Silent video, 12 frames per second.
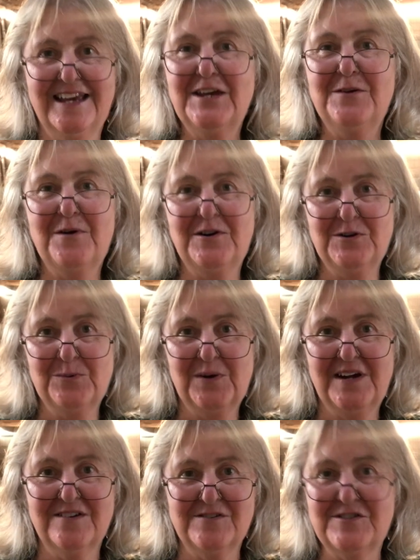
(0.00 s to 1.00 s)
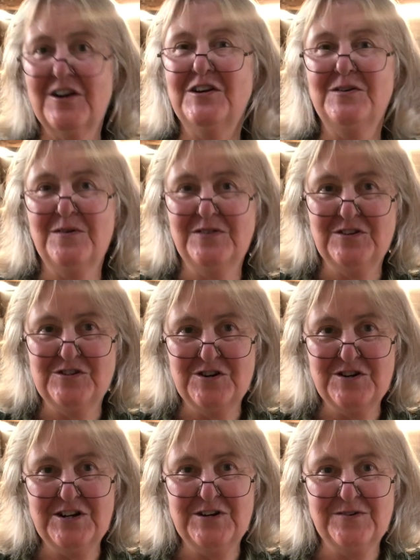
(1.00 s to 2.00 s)
you on your way or start you on the
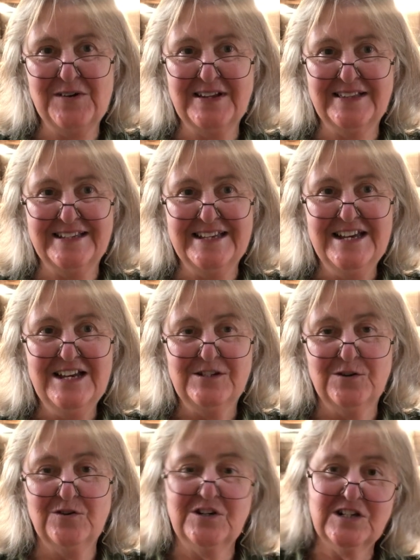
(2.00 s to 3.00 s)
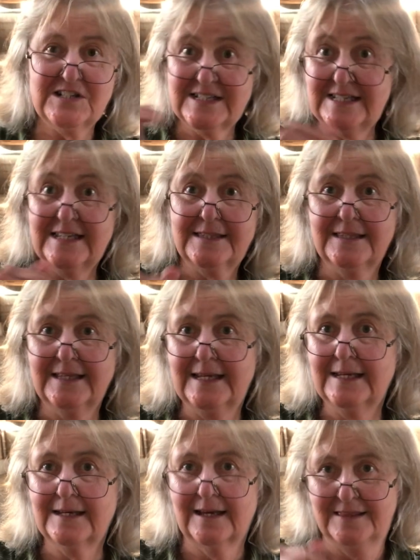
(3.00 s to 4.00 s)
journey correctly. So you can just click the
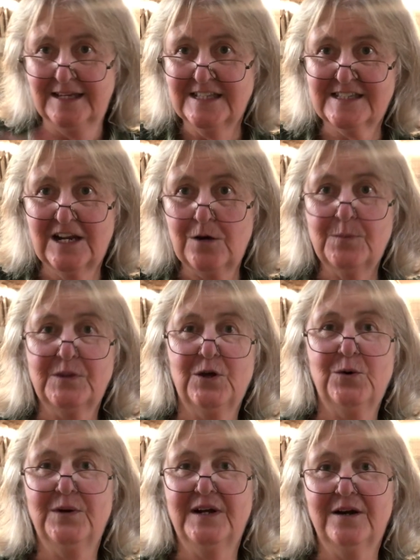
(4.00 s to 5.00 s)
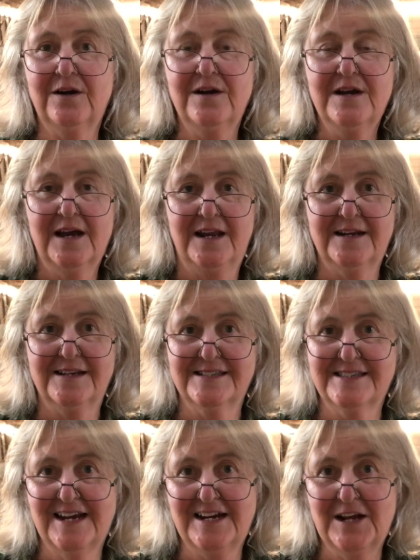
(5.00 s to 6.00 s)
link. I think it's down below here, and you can
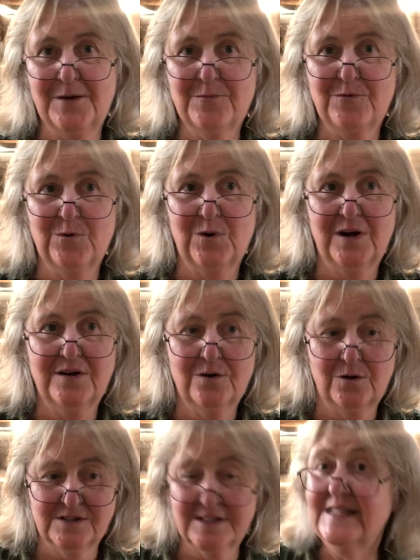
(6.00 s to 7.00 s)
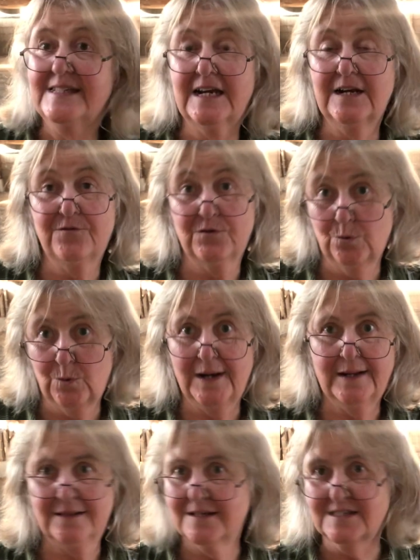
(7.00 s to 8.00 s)
sign up for it, or at least sign up for the
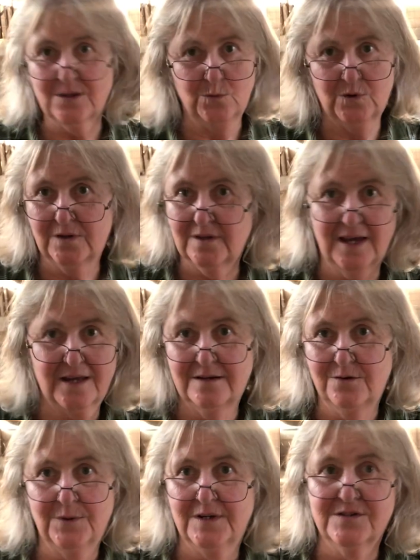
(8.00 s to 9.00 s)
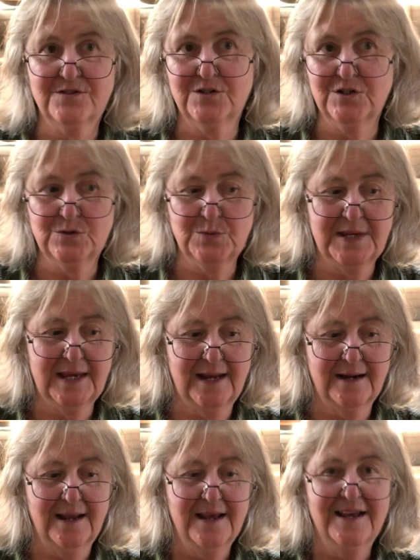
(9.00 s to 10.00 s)
waiting list, and we'll get you in as soon as we
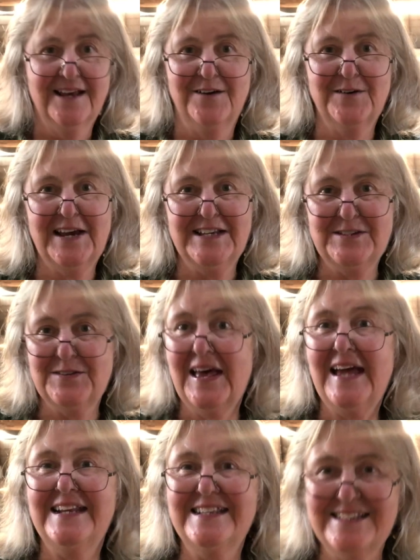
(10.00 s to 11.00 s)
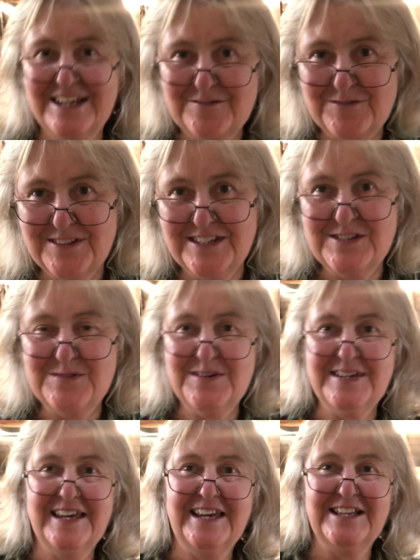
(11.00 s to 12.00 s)
can. Okay, so that is it for this
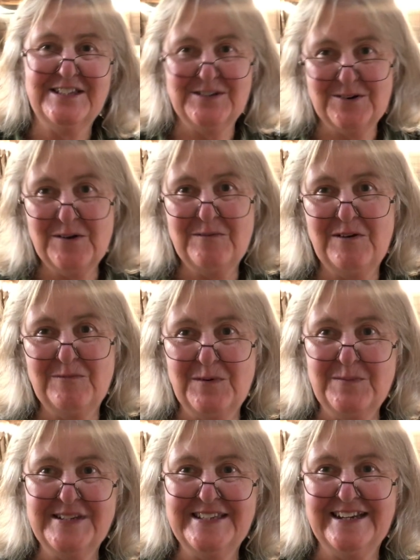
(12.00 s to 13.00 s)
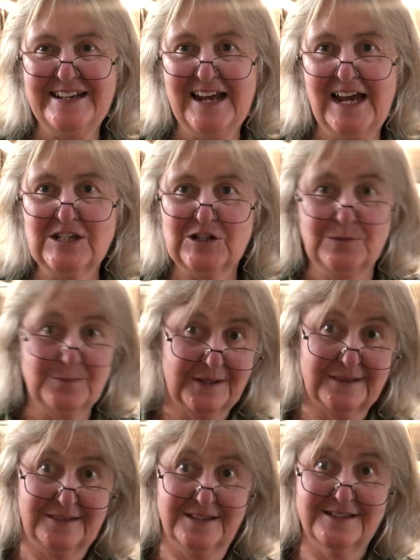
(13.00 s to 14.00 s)
week. Again, sorry we've been missing in action,
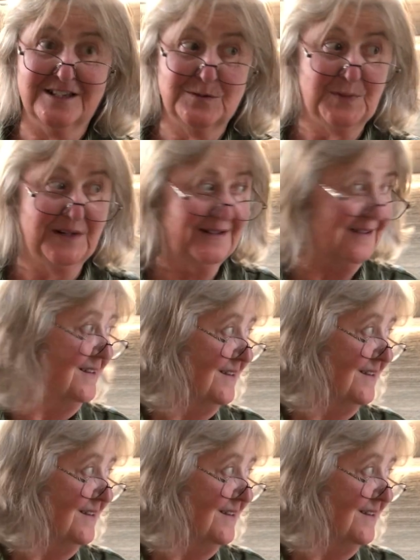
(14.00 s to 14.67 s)
but this has been